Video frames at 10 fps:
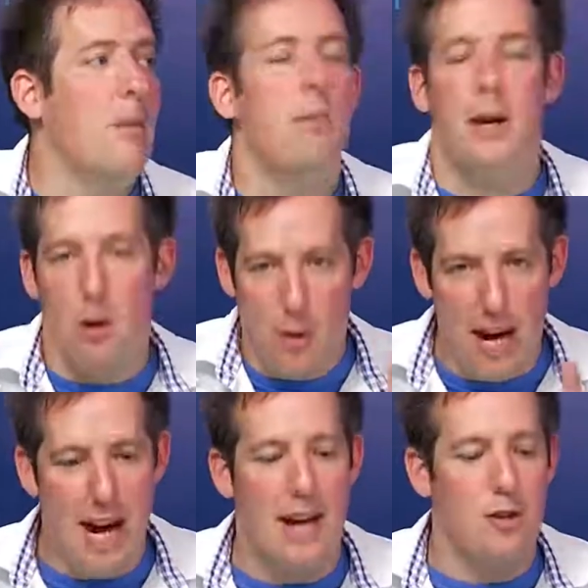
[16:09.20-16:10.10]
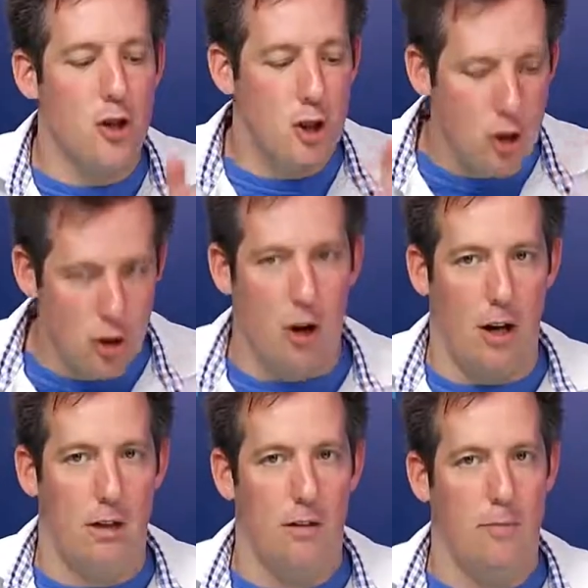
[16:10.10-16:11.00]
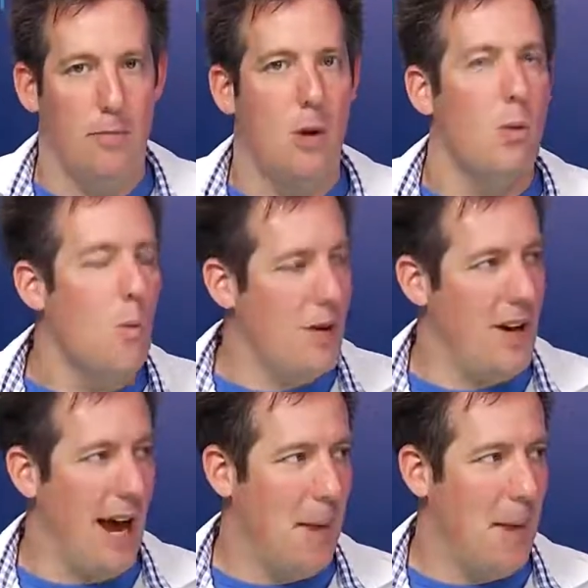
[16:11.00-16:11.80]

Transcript: But you can't start with a name.